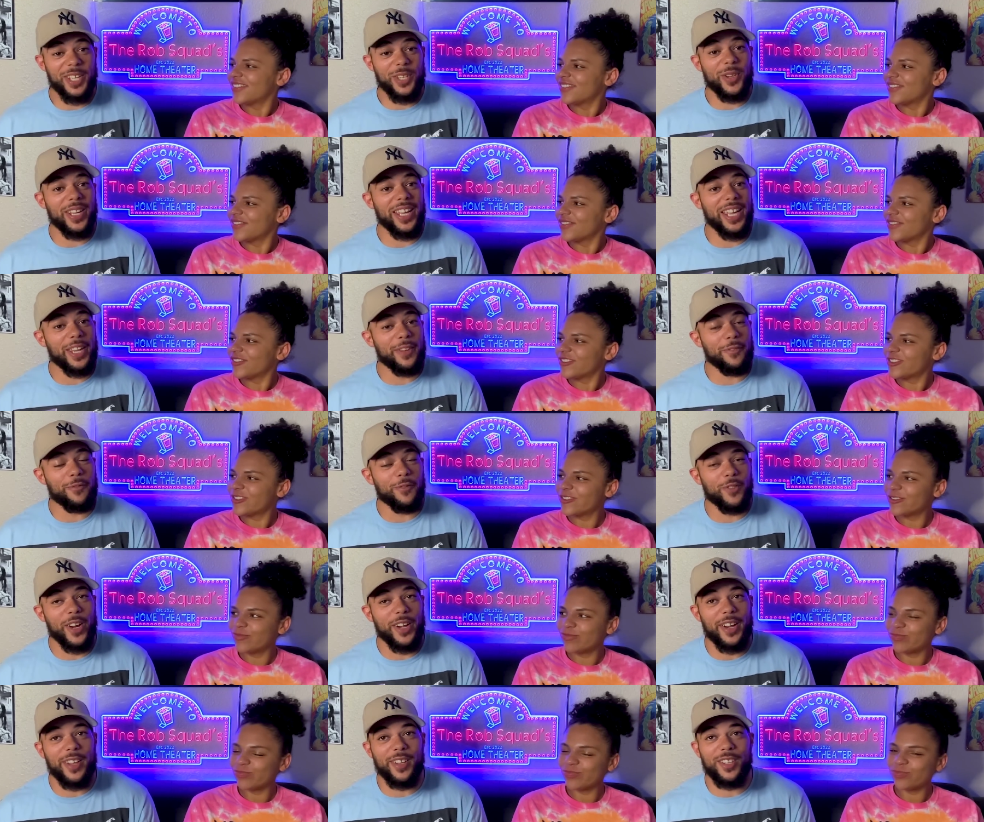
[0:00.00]
Speaker 1: you again
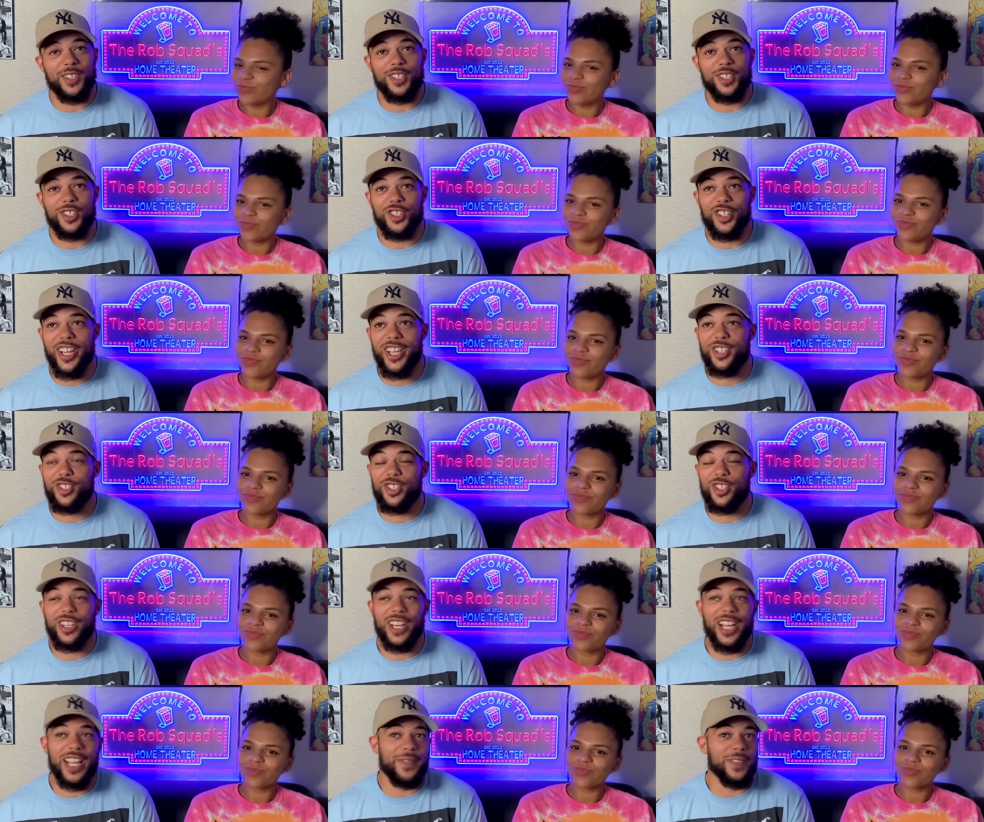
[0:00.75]
for another
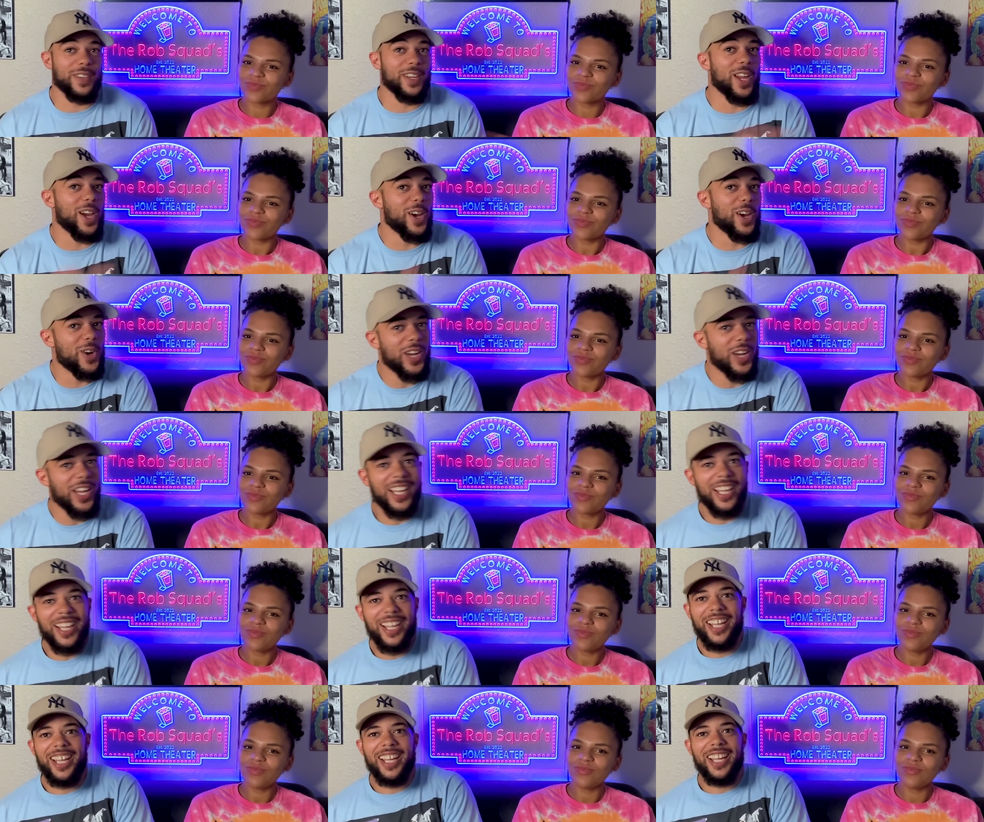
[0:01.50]
suggestion. Even though
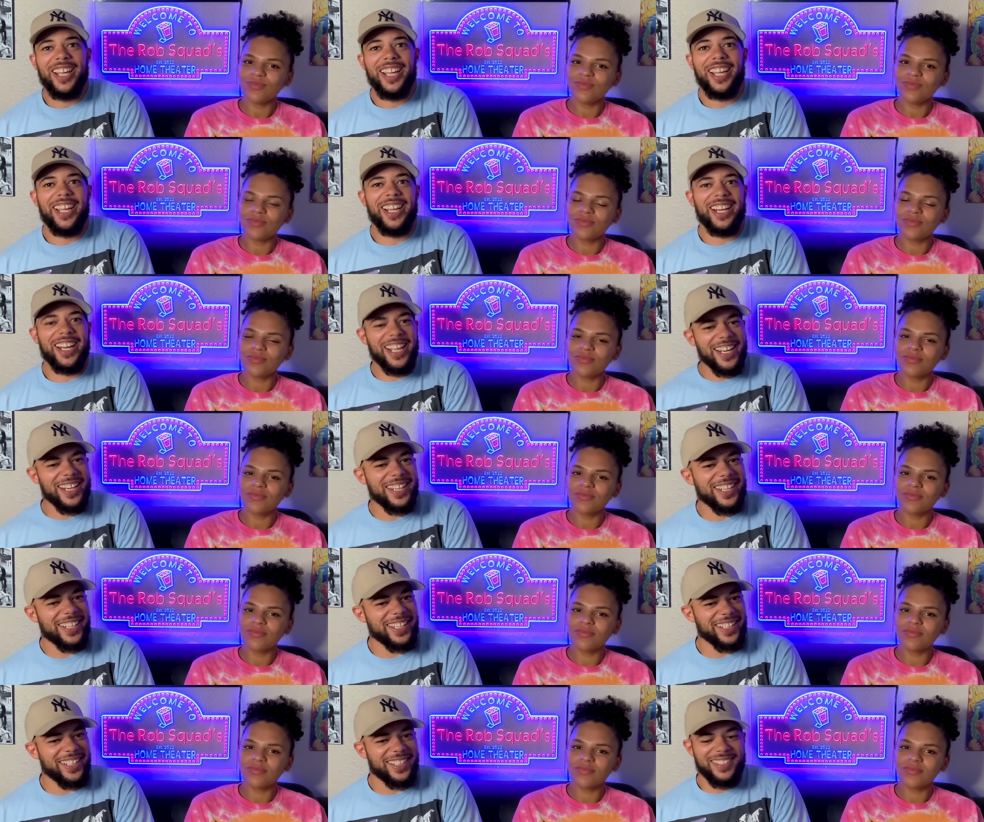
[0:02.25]
it
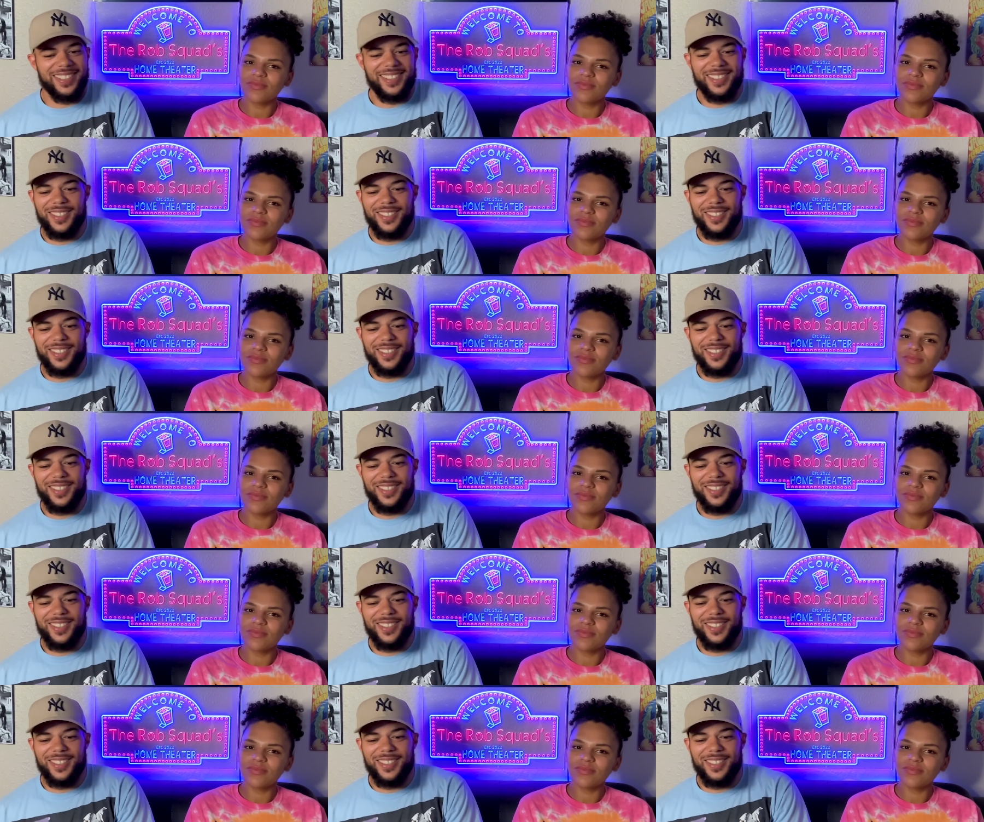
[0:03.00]
ended